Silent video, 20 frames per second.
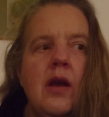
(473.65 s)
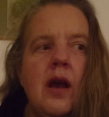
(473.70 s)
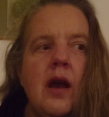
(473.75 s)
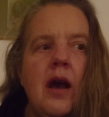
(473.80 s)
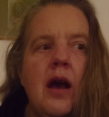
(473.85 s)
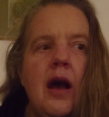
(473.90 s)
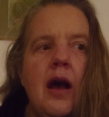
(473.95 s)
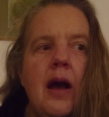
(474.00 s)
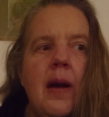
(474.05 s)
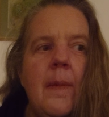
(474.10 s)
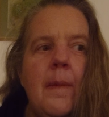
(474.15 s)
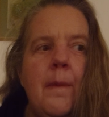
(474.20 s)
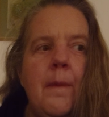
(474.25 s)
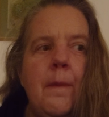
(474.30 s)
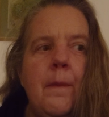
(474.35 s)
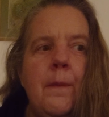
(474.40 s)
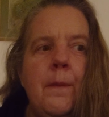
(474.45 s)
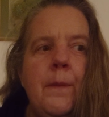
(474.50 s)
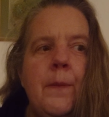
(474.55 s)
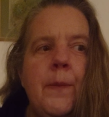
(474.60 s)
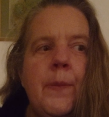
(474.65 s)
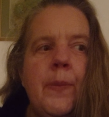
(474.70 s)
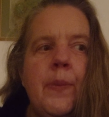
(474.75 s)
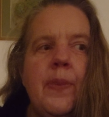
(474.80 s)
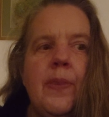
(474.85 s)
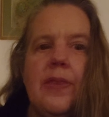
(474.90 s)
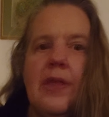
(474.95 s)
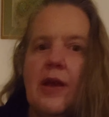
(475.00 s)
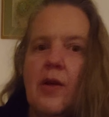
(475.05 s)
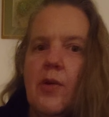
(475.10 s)

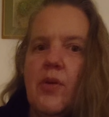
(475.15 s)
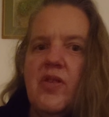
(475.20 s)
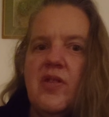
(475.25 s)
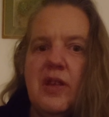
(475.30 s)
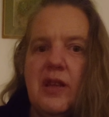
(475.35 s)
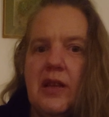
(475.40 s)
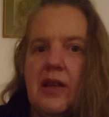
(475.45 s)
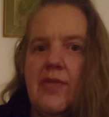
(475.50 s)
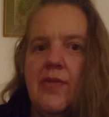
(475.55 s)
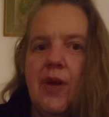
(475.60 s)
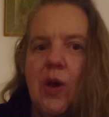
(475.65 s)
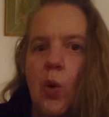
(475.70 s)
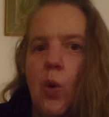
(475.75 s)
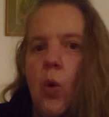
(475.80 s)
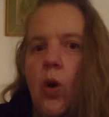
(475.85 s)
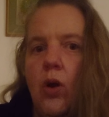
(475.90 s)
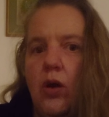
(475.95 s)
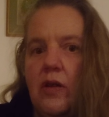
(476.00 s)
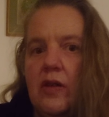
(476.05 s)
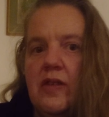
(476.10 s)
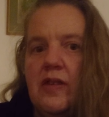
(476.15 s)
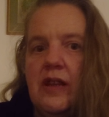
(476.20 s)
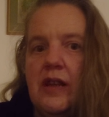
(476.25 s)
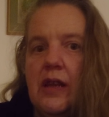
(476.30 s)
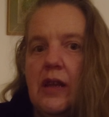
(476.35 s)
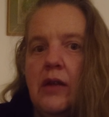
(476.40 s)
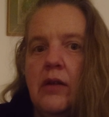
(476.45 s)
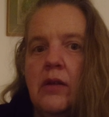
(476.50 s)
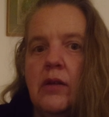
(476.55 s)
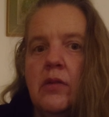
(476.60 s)
there is a living quality
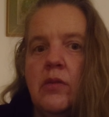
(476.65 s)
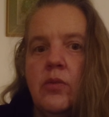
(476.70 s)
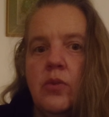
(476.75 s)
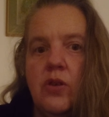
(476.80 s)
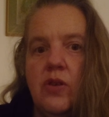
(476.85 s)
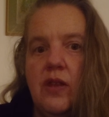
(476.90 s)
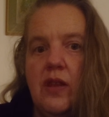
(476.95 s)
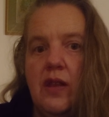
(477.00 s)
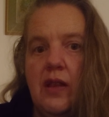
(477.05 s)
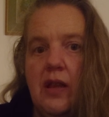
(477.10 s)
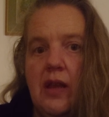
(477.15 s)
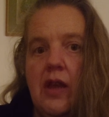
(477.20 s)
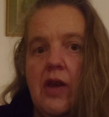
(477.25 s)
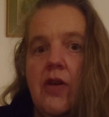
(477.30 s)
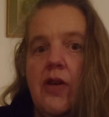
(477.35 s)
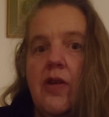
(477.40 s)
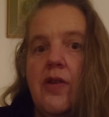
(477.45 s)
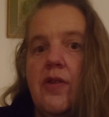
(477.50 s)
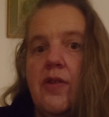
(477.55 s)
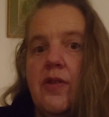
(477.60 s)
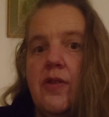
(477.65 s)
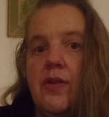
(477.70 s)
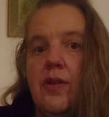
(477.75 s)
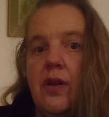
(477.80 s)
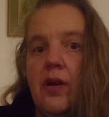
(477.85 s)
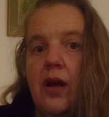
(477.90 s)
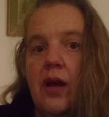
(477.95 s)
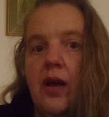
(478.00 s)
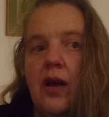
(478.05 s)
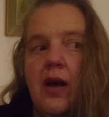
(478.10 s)
within the earth,
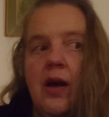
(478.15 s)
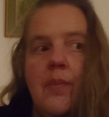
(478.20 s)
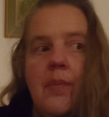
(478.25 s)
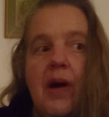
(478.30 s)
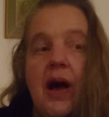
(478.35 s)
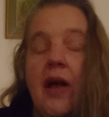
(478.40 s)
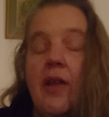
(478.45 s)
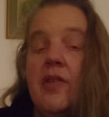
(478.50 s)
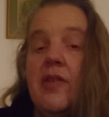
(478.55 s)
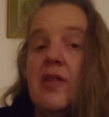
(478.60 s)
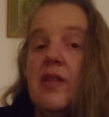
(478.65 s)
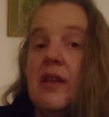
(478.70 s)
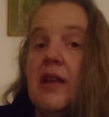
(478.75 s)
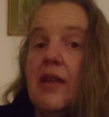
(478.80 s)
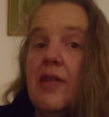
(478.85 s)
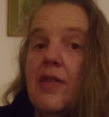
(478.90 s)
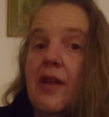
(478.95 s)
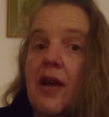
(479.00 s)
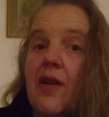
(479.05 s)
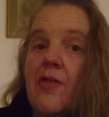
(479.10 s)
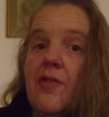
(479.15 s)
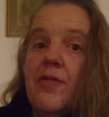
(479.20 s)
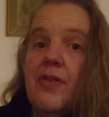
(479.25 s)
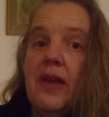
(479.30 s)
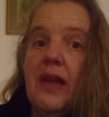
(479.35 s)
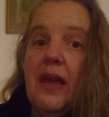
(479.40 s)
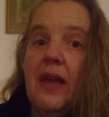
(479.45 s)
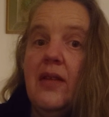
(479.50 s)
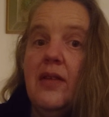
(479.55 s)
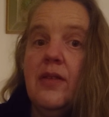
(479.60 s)
underneath our
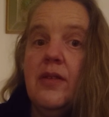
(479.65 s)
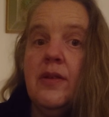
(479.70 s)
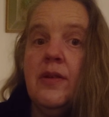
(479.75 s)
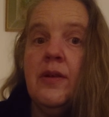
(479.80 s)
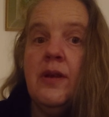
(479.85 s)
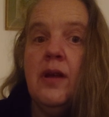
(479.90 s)
feet,